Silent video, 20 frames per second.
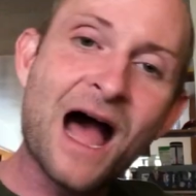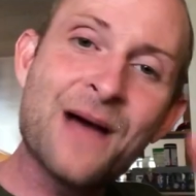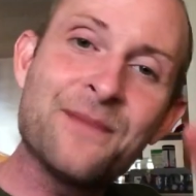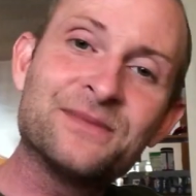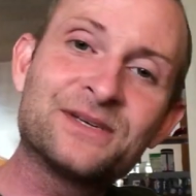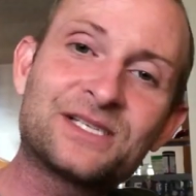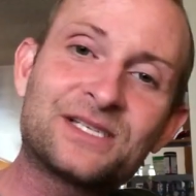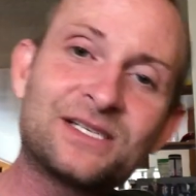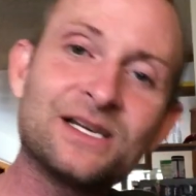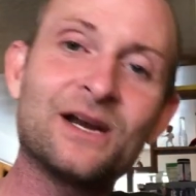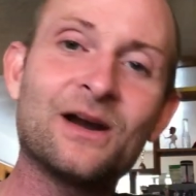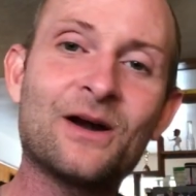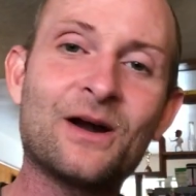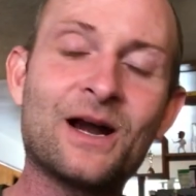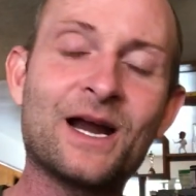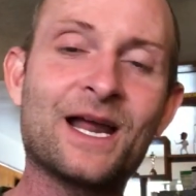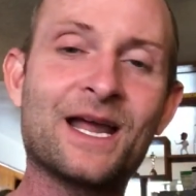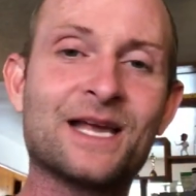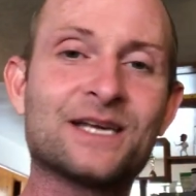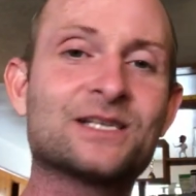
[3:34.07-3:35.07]
I'm
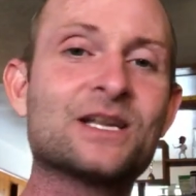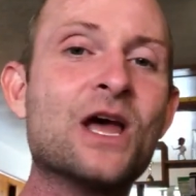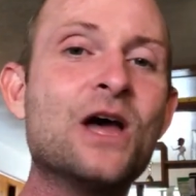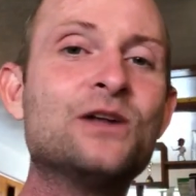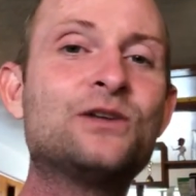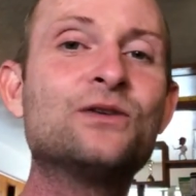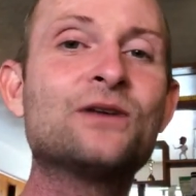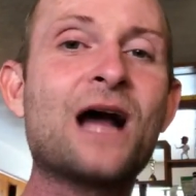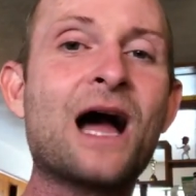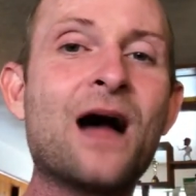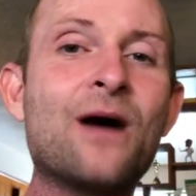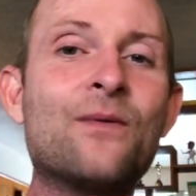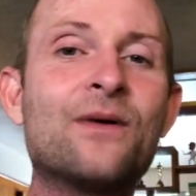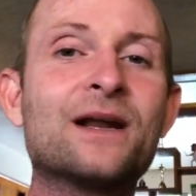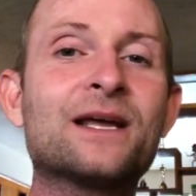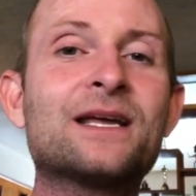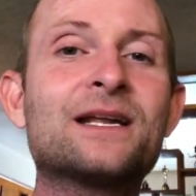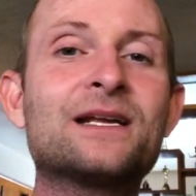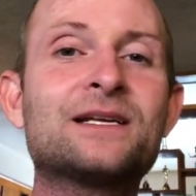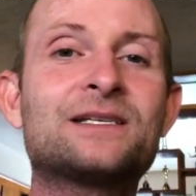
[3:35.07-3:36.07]
serious. Dude, I
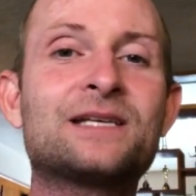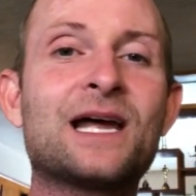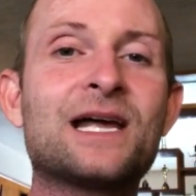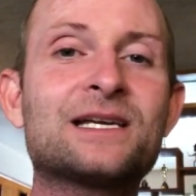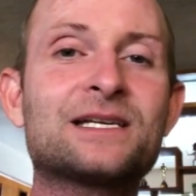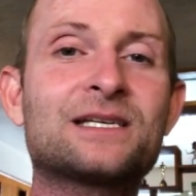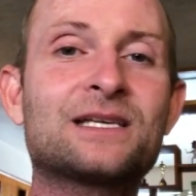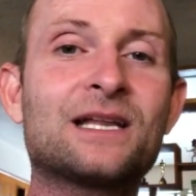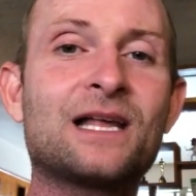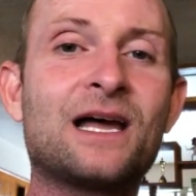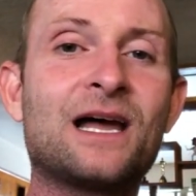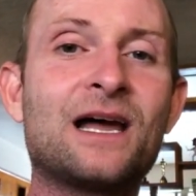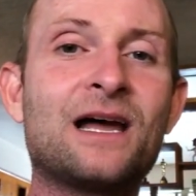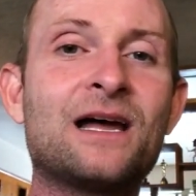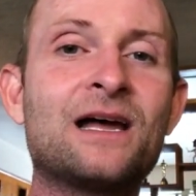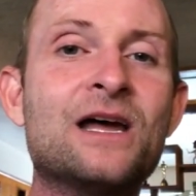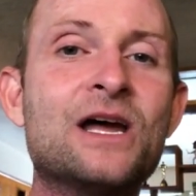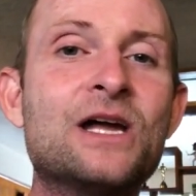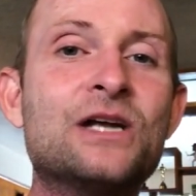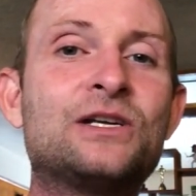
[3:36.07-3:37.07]
want to get a
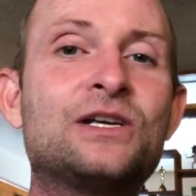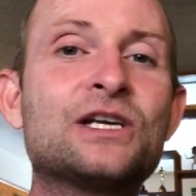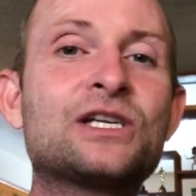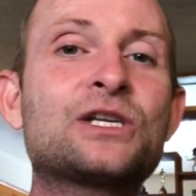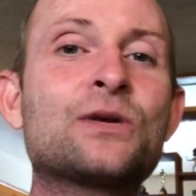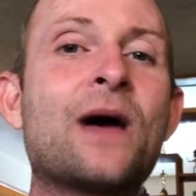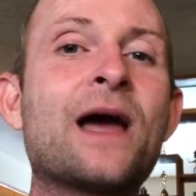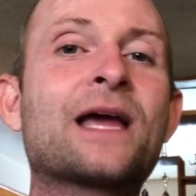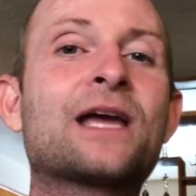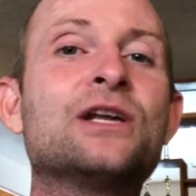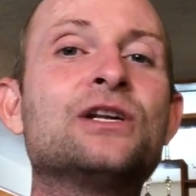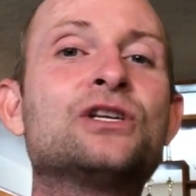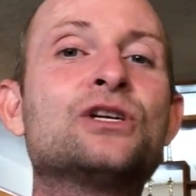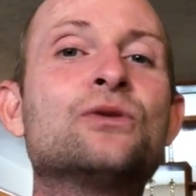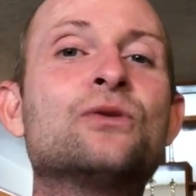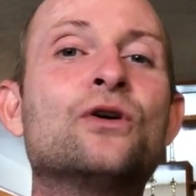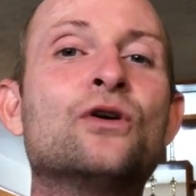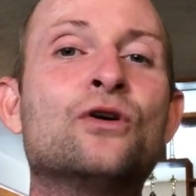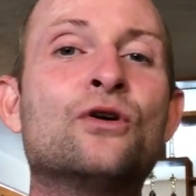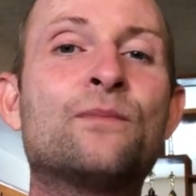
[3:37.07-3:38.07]
Tesla just so I can
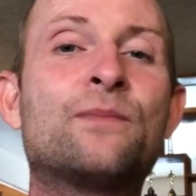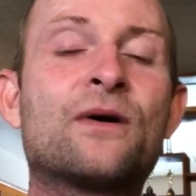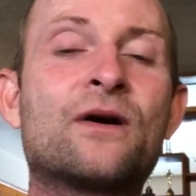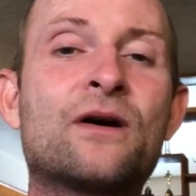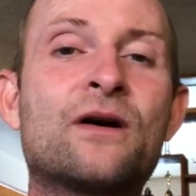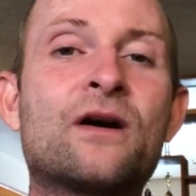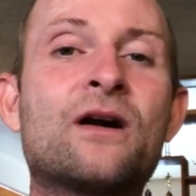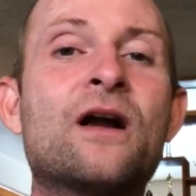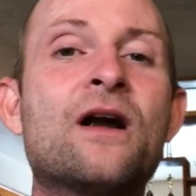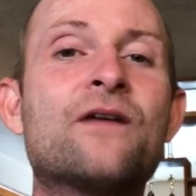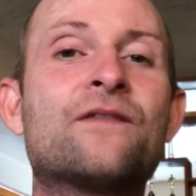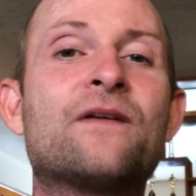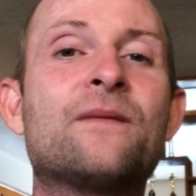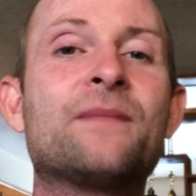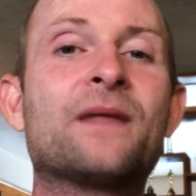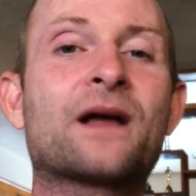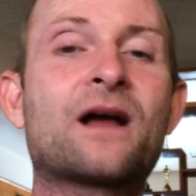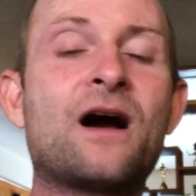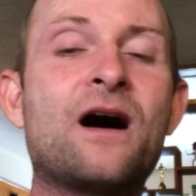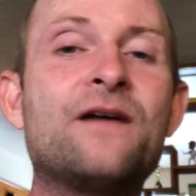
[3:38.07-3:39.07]
do Uber
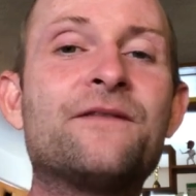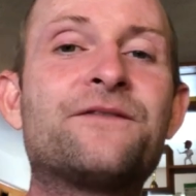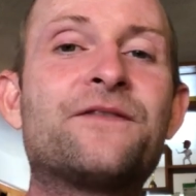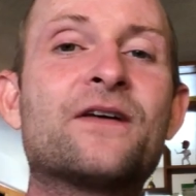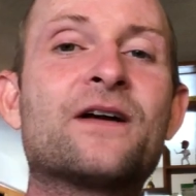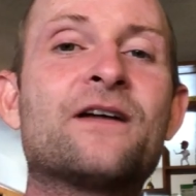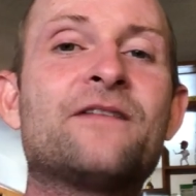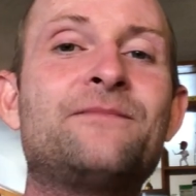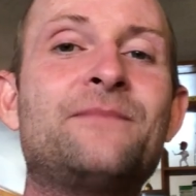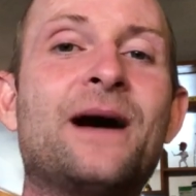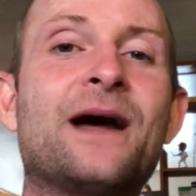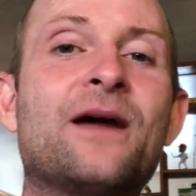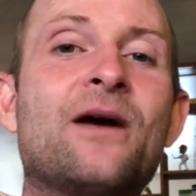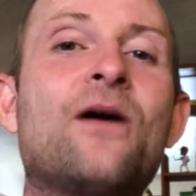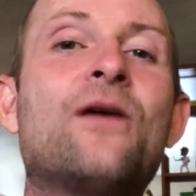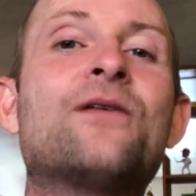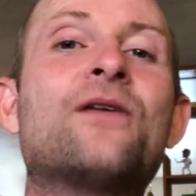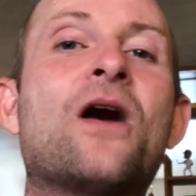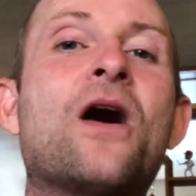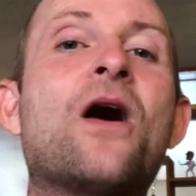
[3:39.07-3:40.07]
from the comfort of my
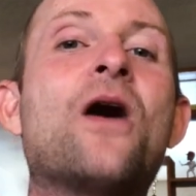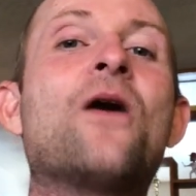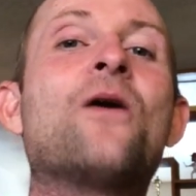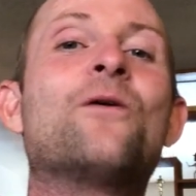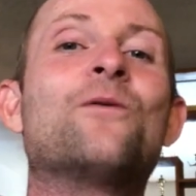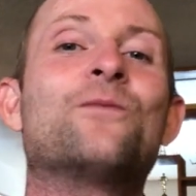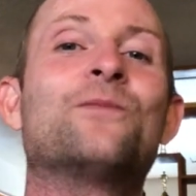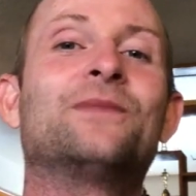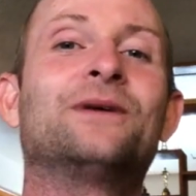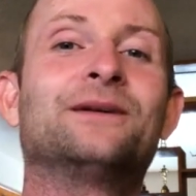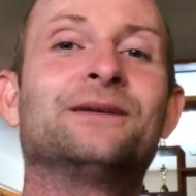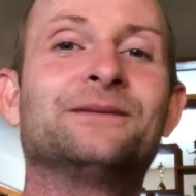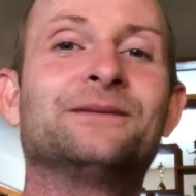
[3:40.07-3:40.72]
own home.